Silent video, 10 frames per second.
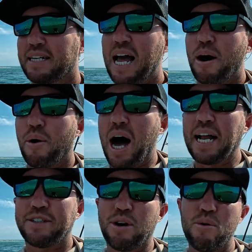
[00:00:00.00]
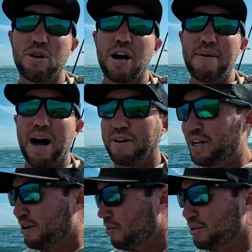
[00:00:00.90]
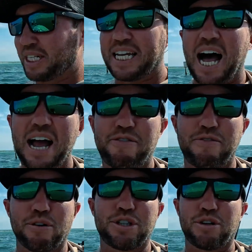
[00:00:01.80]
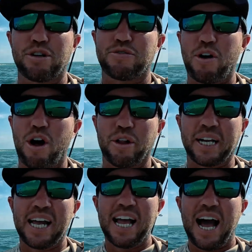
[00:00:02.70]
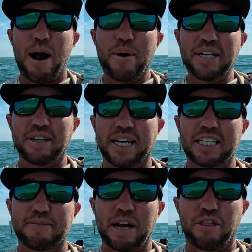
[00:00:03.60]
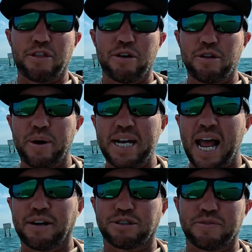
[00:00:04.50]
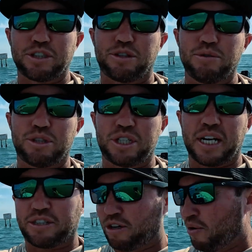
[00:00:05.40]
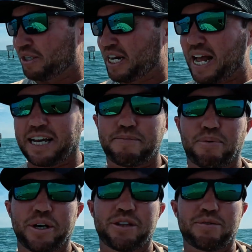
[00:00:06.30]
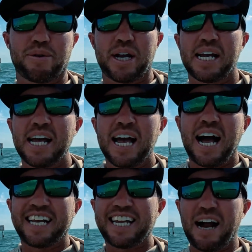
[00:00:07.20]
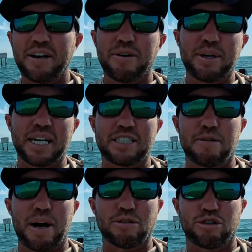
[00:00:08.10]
Now, I don't come out here when the tide first starts falling. I wait till it gets about 1/3 of the way down. So if it's 2.6 going to negative 0.3, I get out here when it gets to about